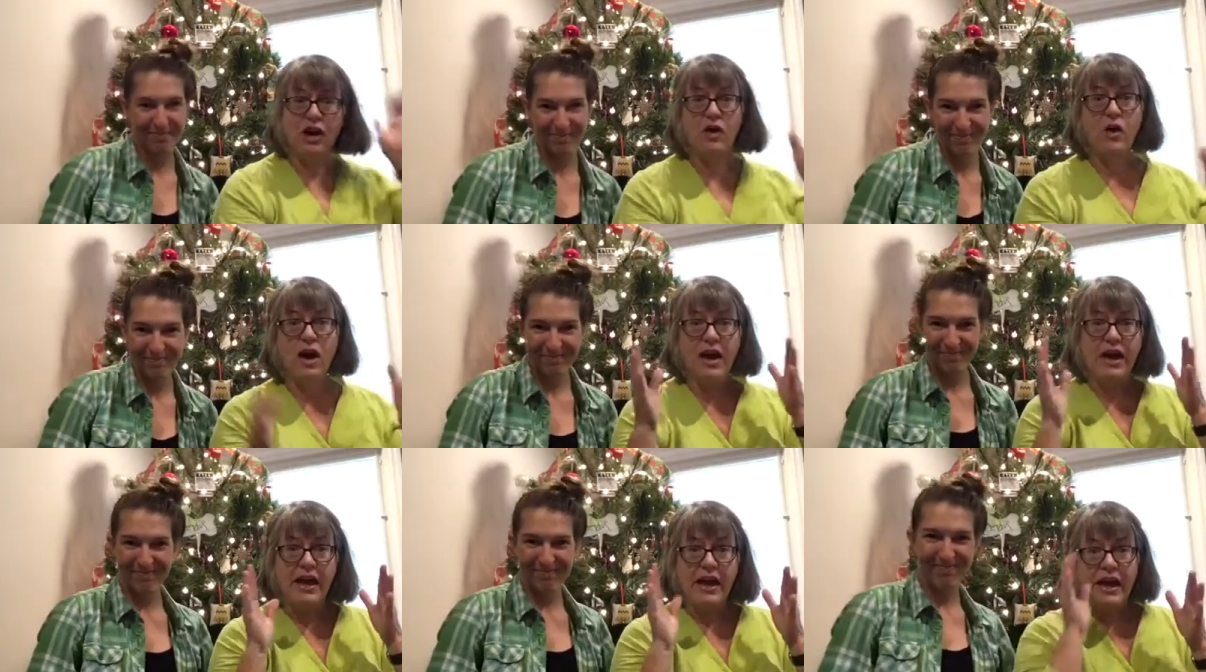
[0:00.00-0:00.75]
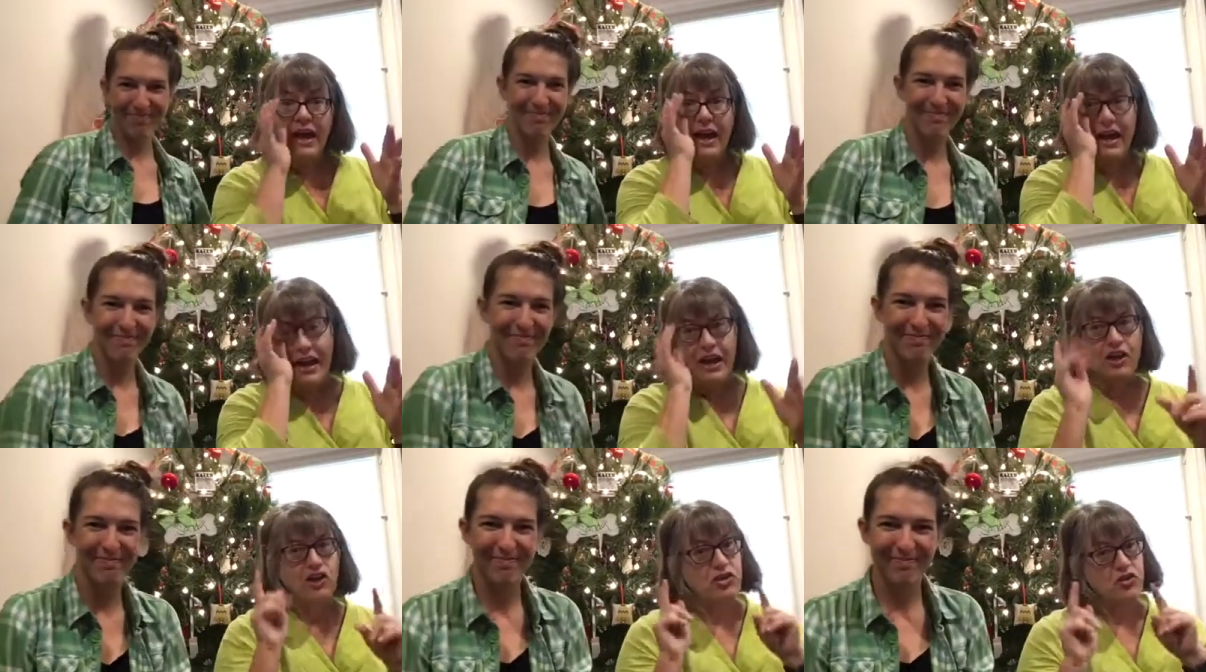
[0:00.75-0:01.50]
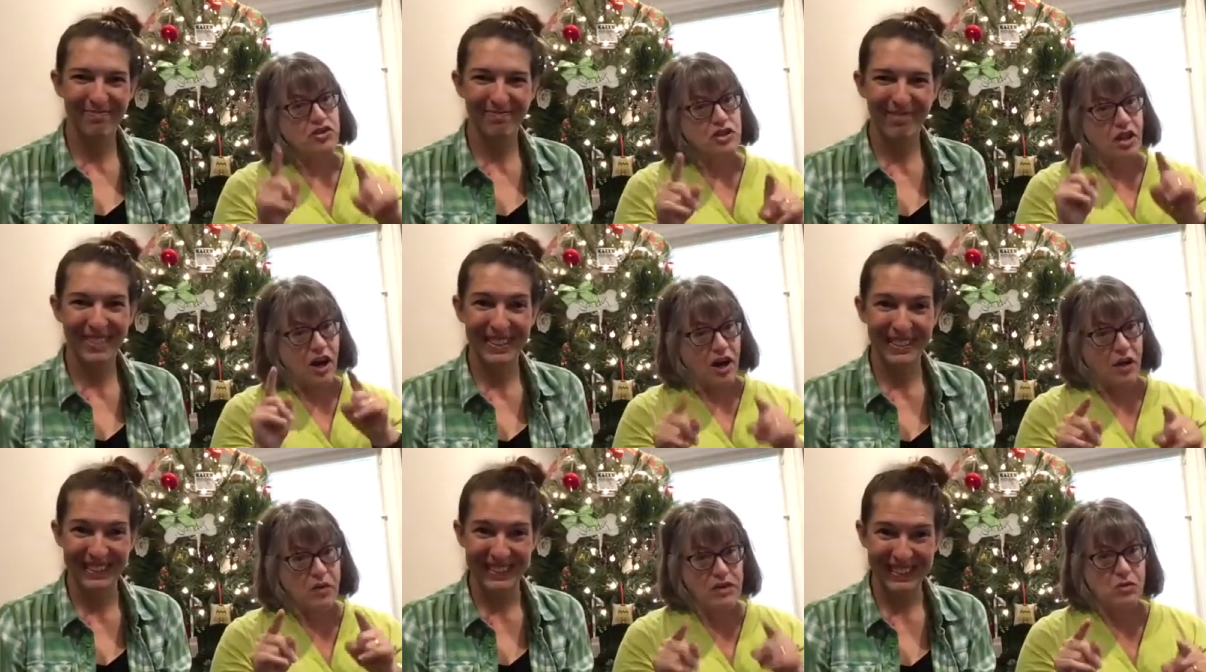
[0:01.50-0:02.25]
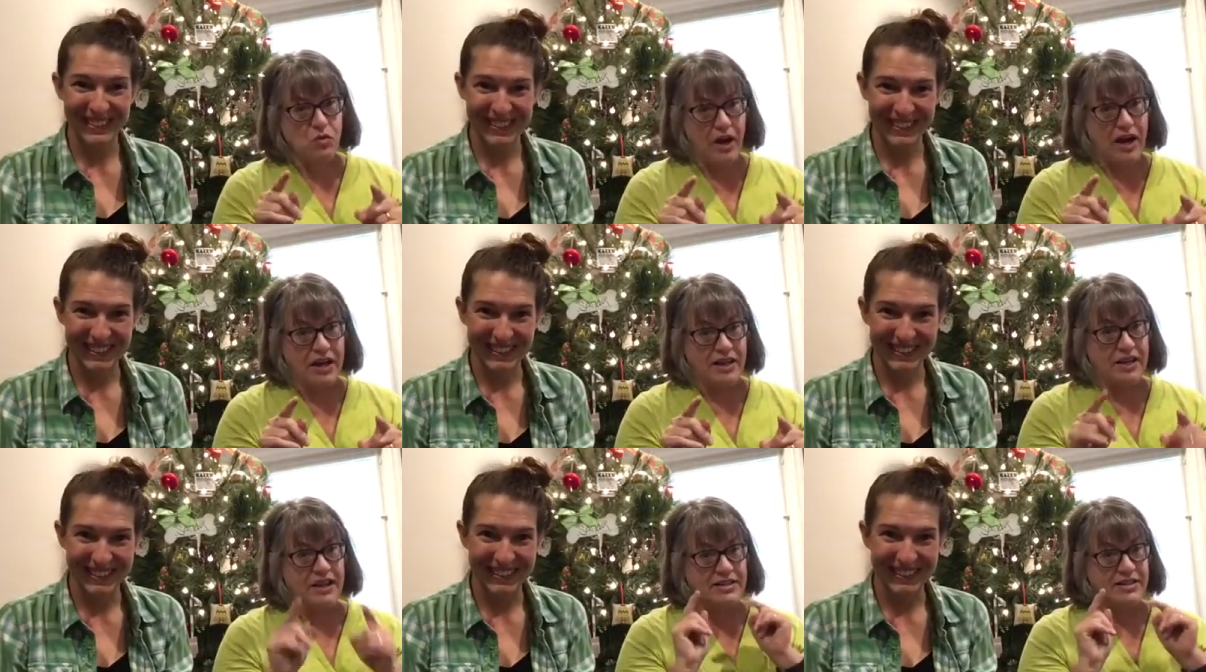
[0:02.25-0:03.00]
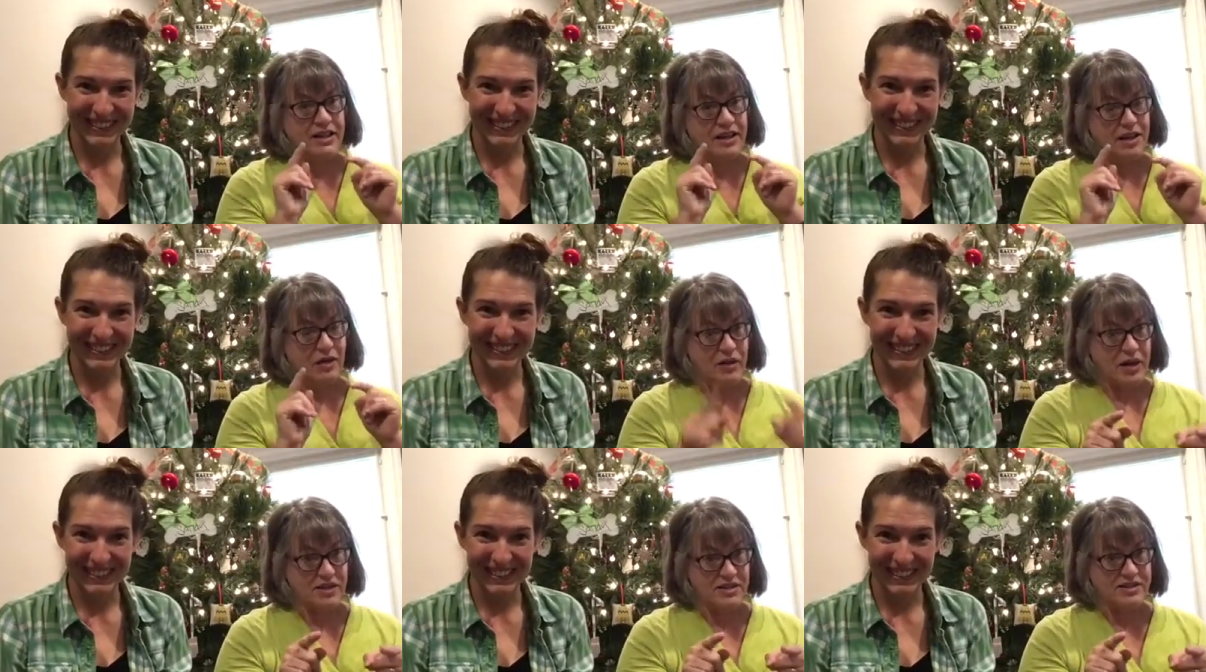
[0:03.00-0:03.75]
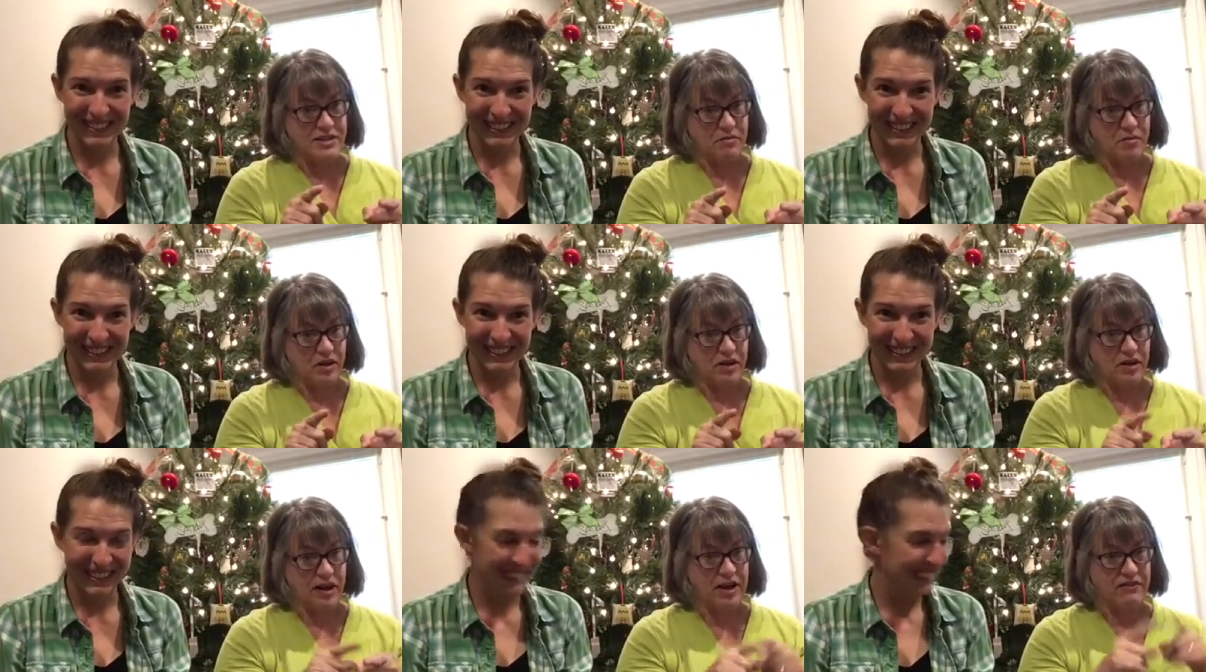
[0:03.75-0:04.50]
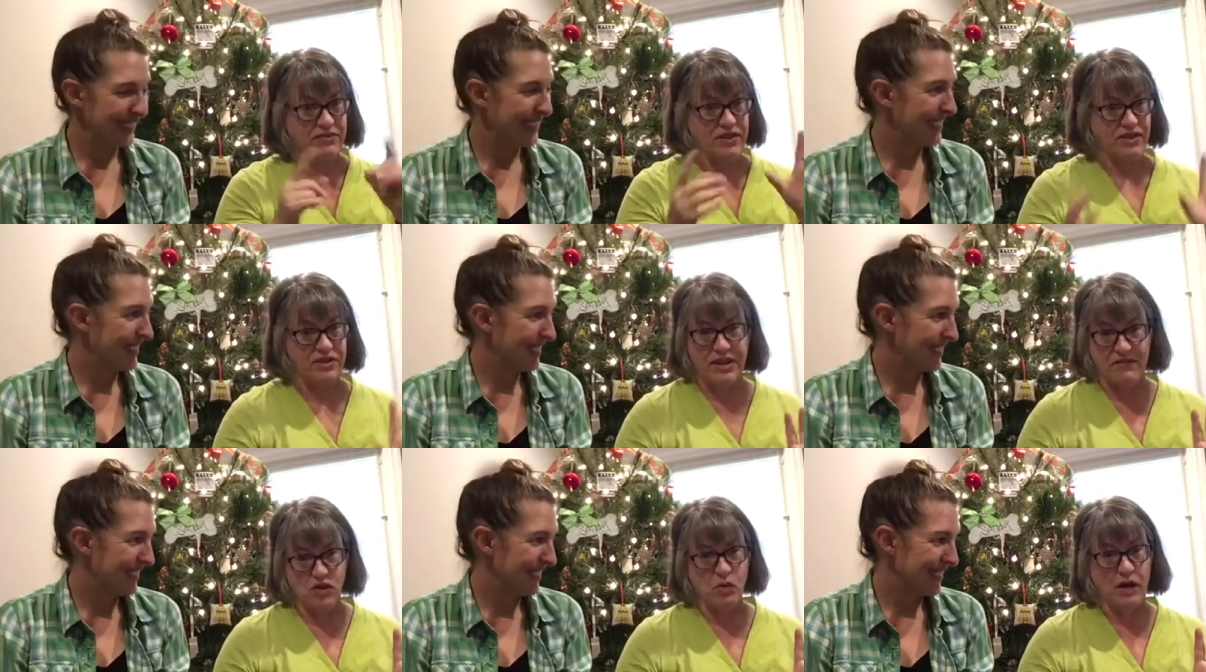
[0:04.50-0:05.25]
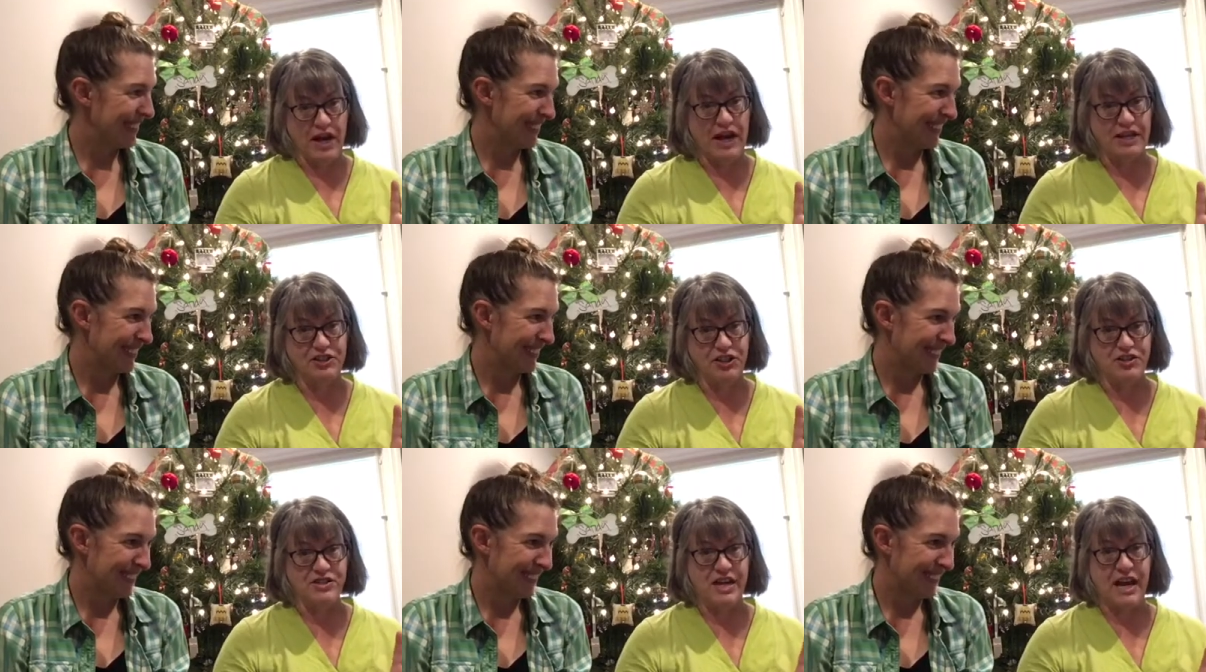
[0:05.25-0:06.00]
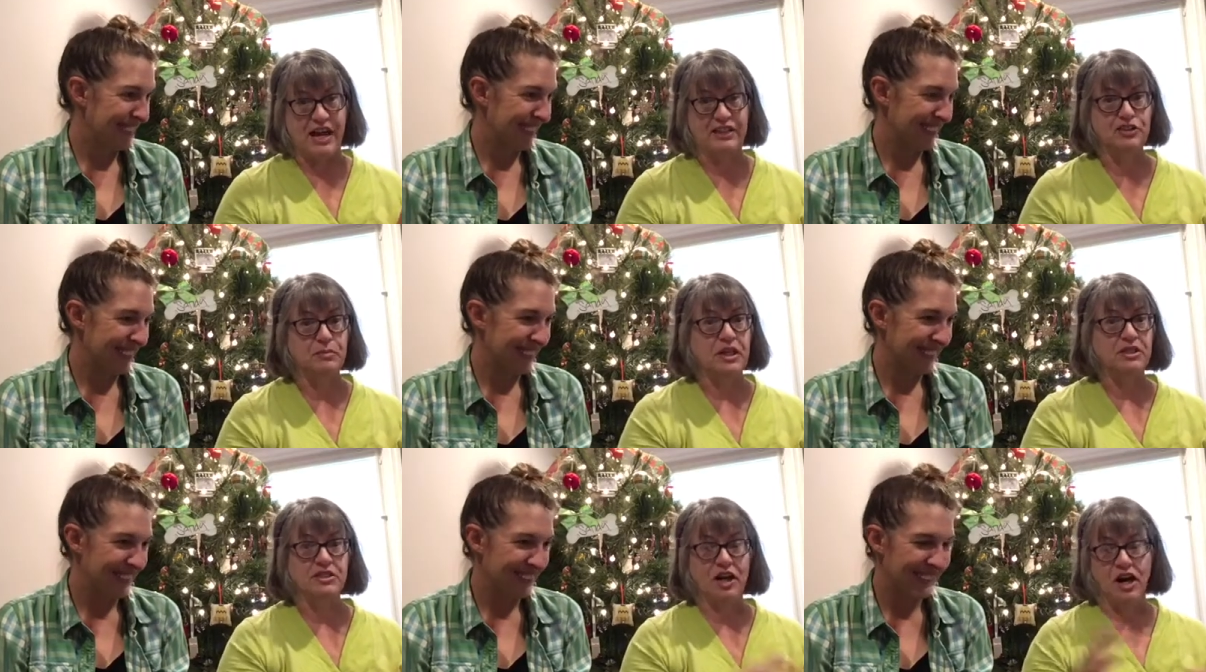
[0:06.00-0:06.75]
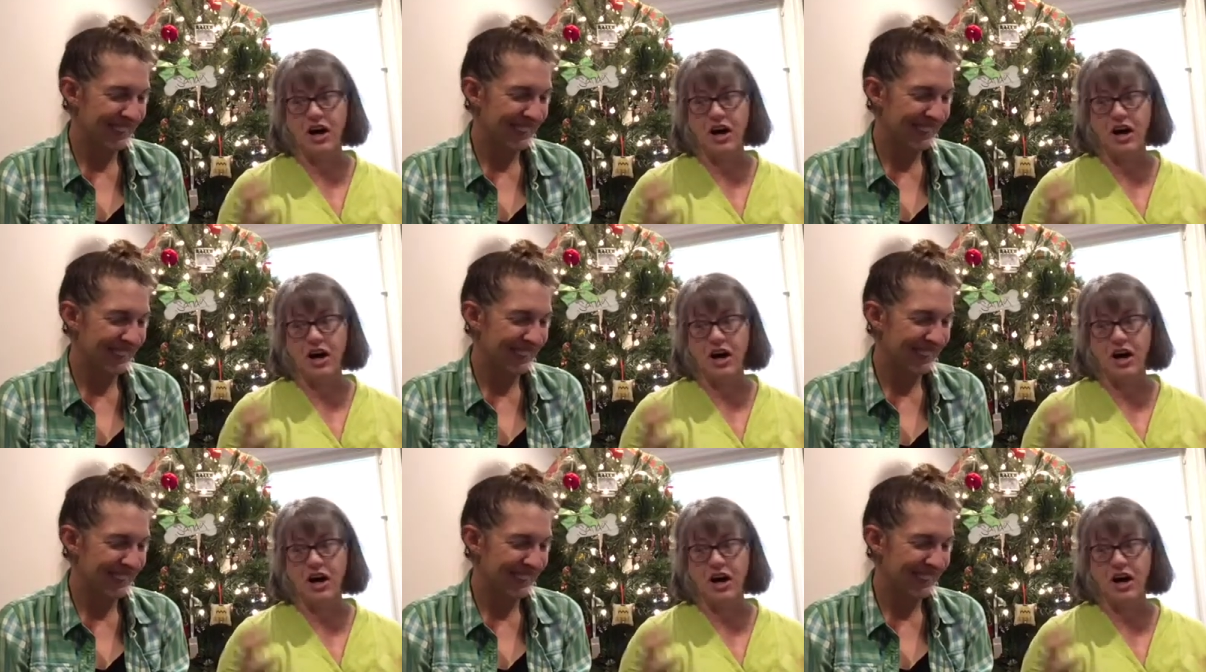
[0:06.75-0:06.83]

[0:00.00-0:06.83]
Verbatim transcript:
Speaker 1: know, you should always wait until around December if they're if you want to add to your stash because